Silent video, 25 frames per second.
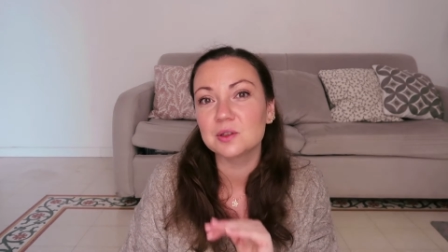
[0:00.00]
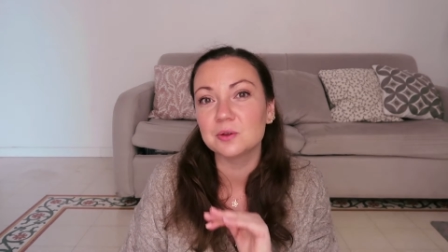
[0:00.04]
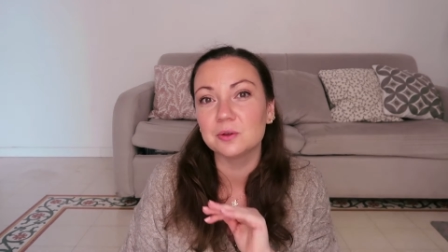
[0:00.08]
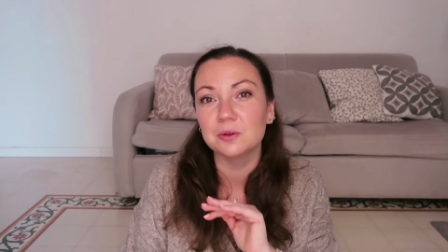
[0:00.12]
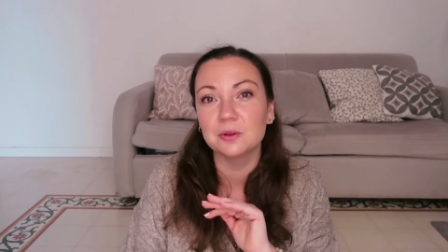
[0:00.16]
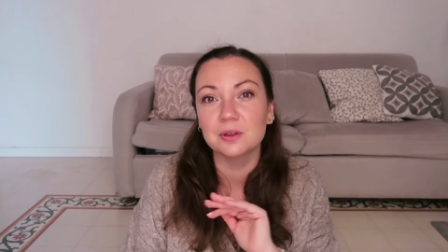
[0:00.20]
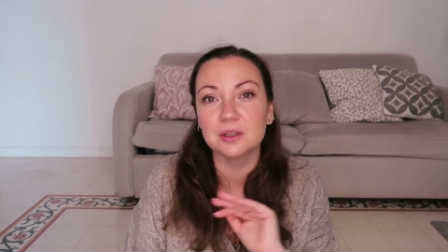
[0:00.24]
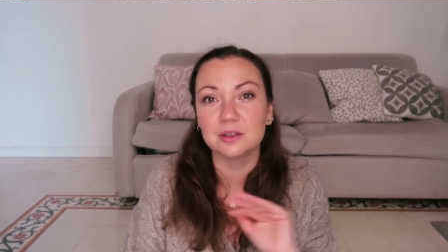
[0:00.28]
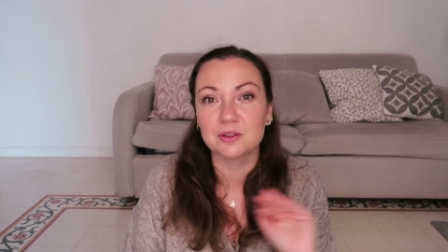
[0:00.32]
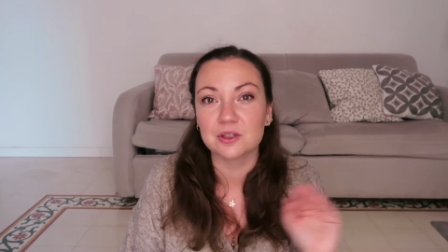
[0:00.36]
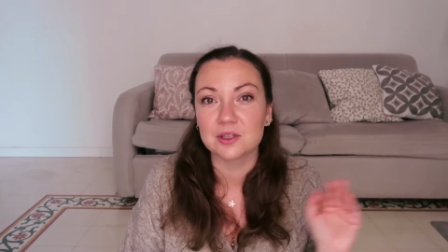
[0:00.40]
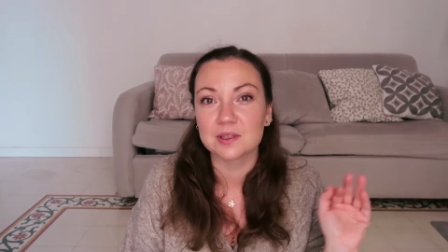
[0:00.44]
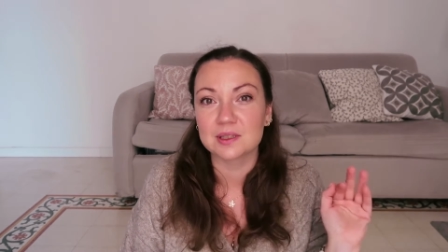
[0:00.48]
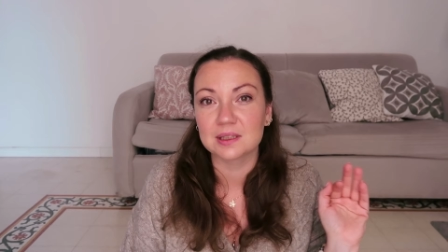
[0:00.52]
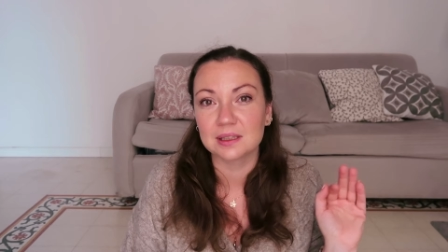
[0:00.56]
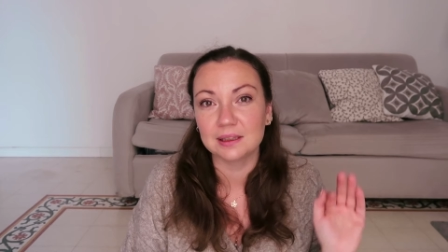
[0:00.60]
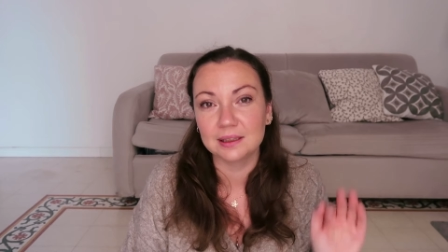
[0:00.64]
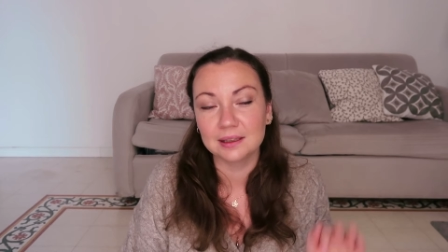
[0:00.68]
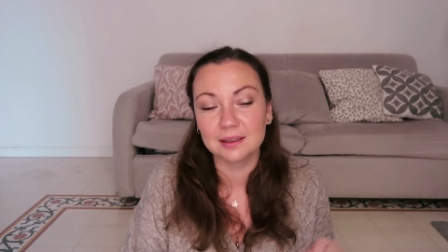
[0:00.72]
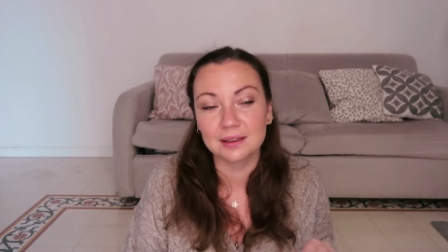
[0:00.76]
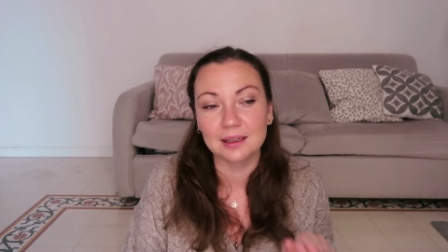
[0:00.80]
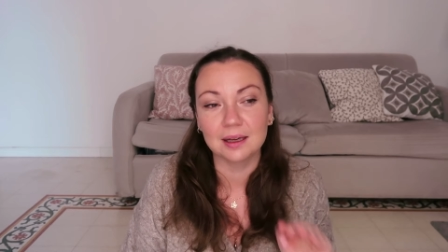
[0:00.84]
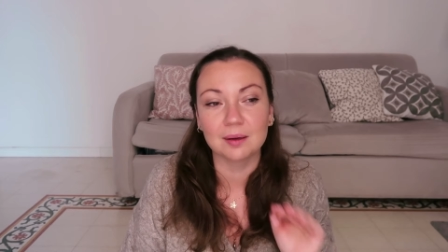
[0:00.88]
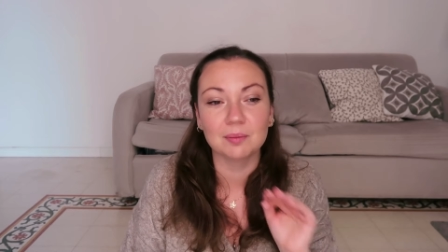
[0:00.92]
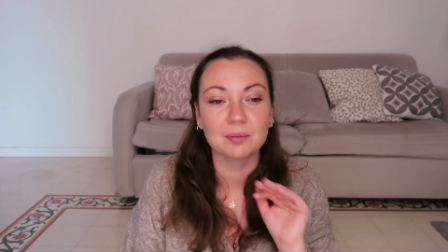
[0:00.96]
so you can just
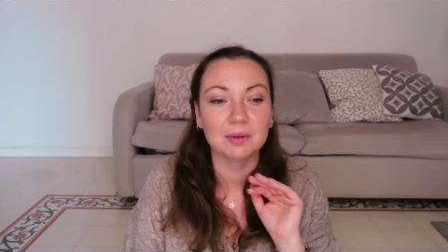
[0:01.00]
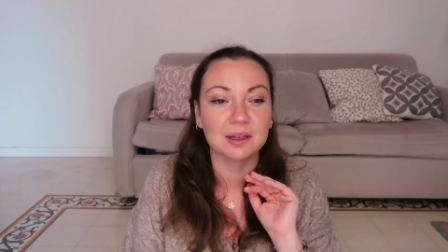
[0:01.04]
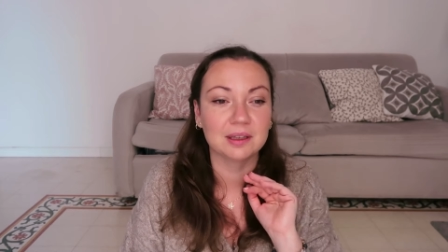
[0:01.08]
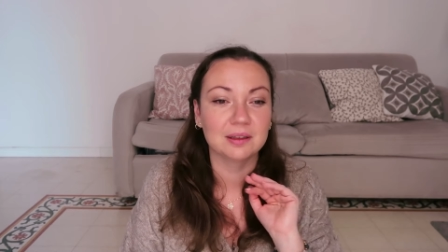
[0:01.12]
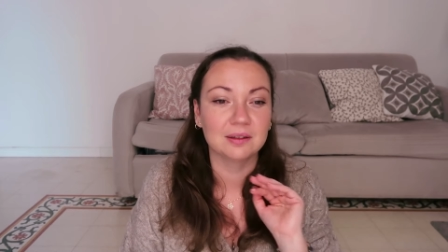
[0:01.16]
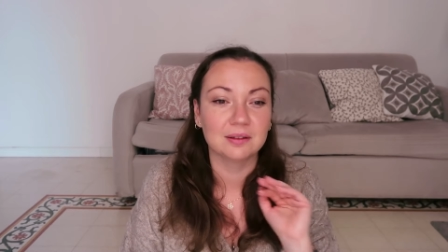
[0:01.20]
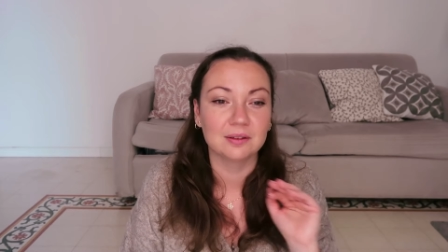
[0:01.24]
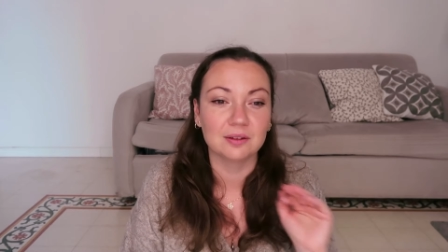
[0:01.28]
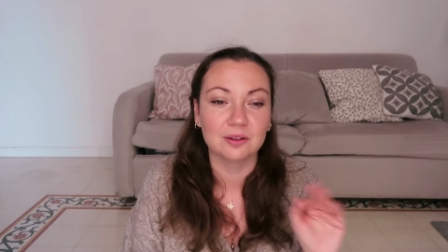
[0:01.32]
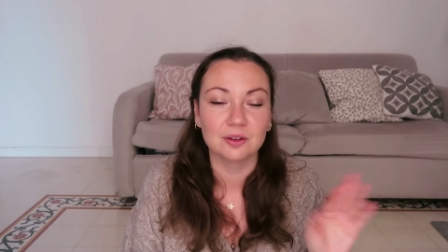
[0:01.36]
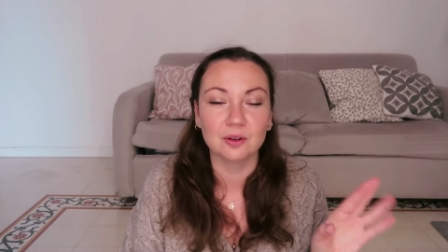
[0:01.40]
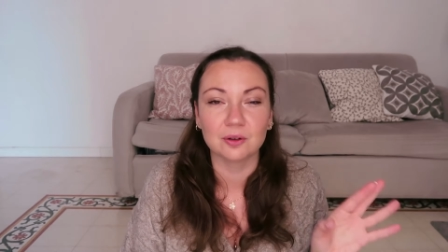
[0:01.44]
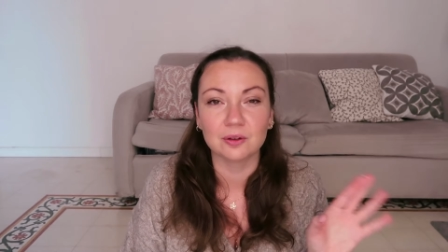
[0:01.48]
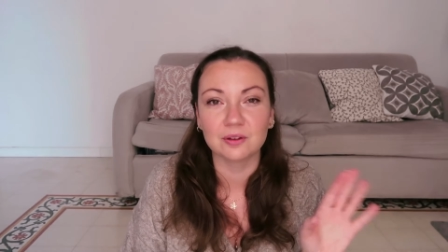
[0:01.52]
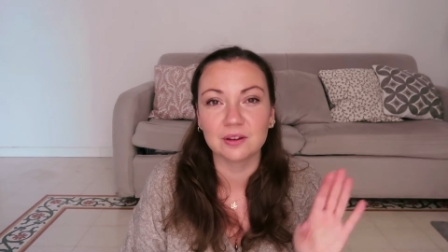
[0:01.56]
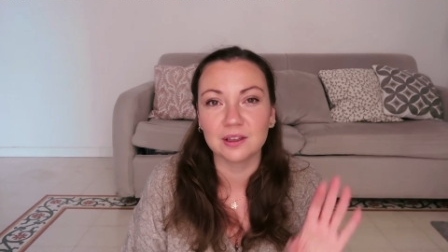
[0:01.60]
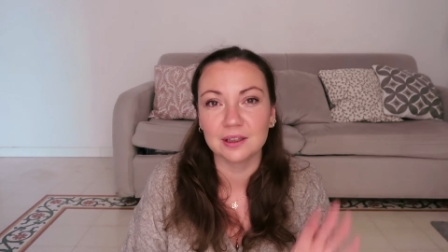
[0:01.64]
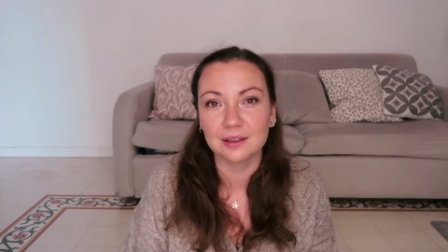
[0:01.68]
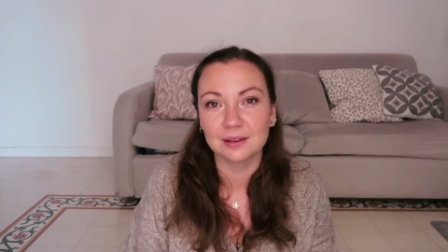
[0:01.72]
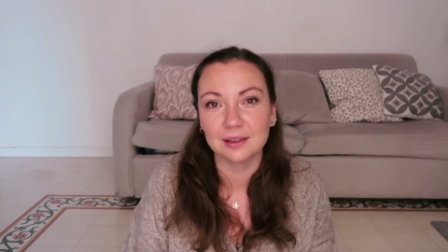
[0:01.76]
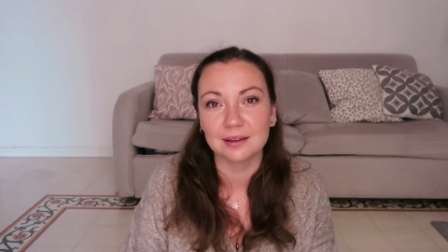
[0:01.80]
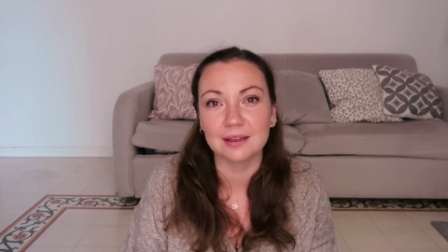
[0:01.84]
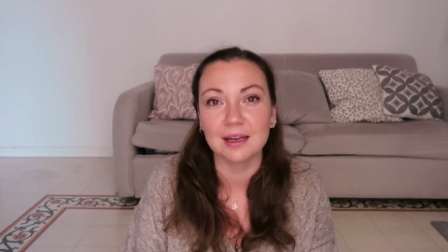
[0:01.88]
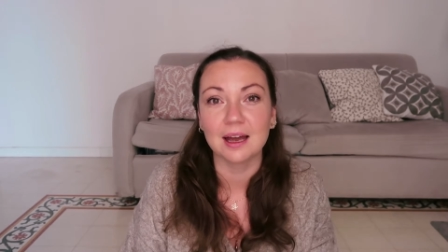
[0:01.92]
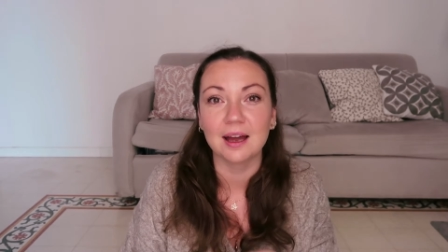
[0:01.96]
click them and don't
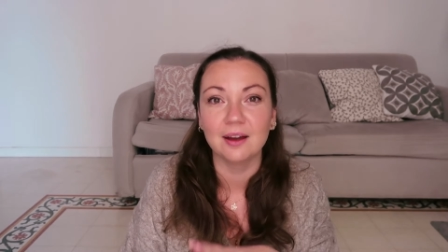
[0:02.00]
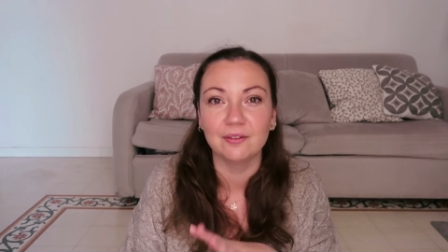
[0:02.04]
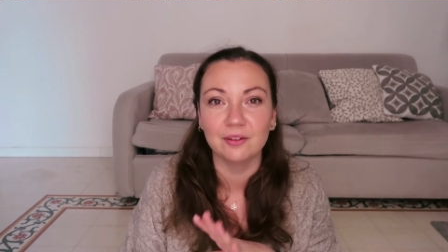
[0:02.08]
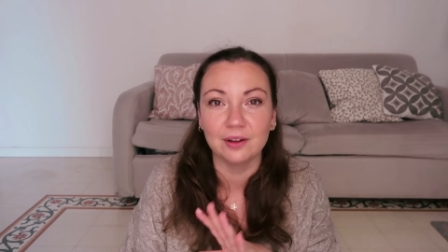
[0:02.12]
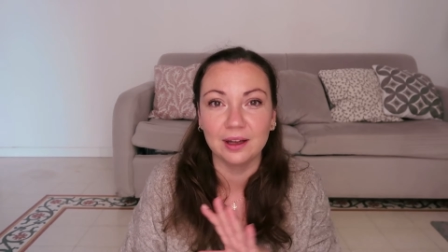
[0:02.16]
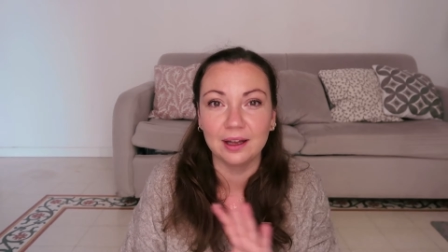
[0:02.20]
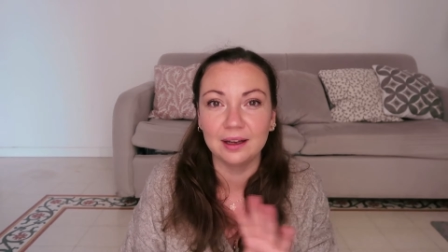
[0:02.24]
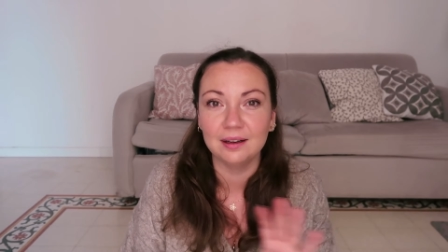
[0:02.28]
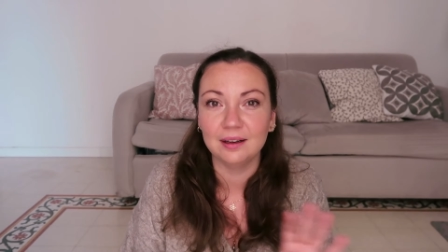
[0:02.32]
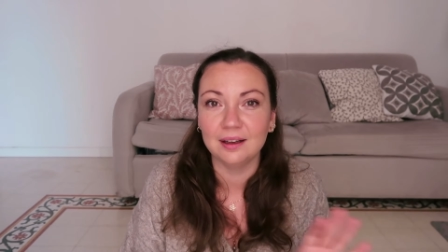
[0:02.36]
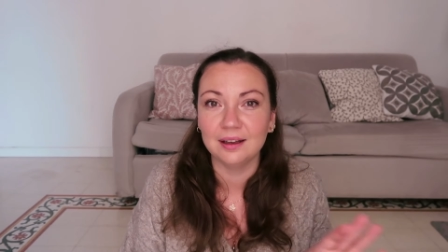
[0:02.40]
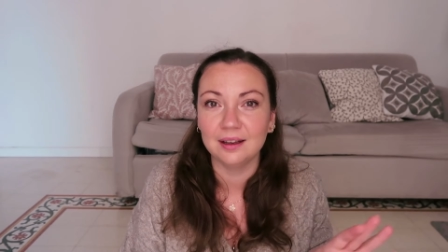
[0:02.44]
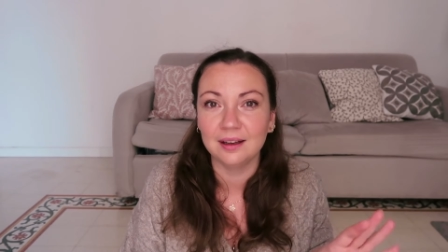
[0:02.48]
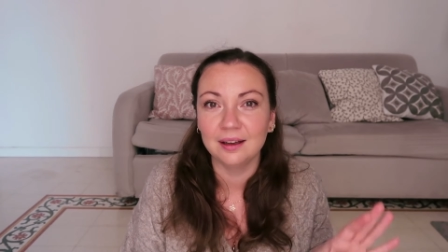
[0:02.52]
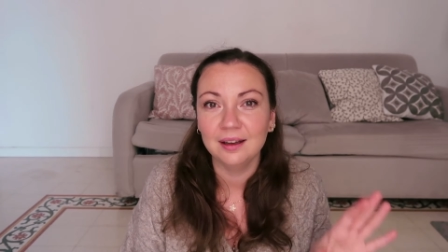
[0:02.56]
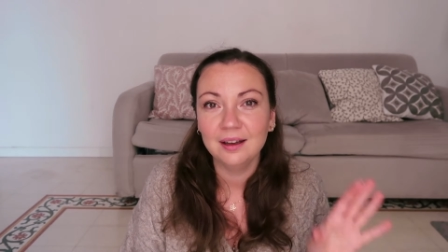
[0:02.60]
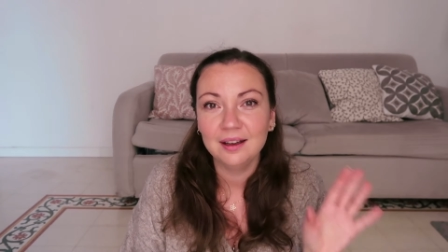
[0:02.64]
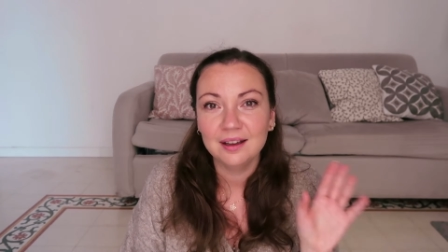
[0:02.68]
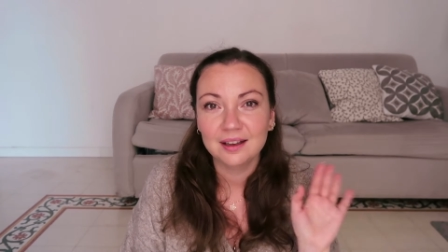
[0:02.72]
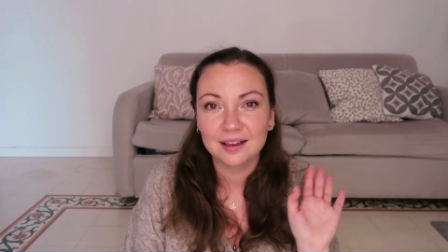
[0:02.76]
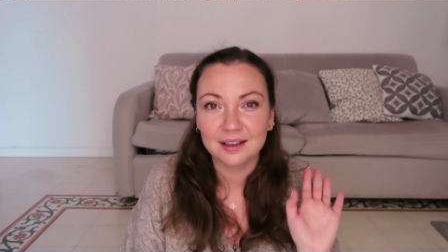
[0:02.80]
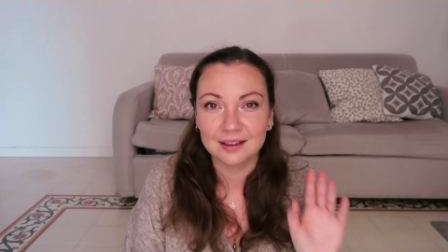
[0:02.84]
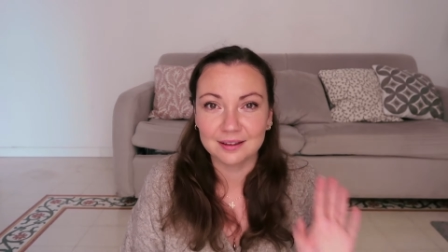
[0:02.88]
think that they have any